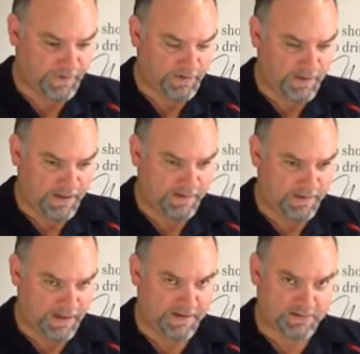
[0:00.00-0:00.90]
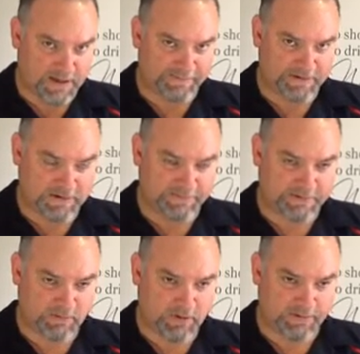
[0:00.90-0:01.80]
That is a lovely,
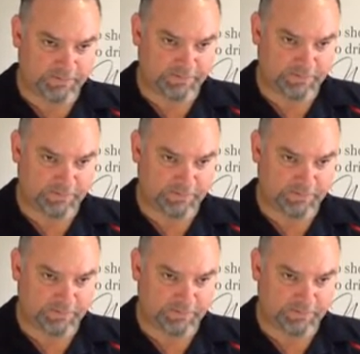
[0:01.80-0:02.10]
lovely wine.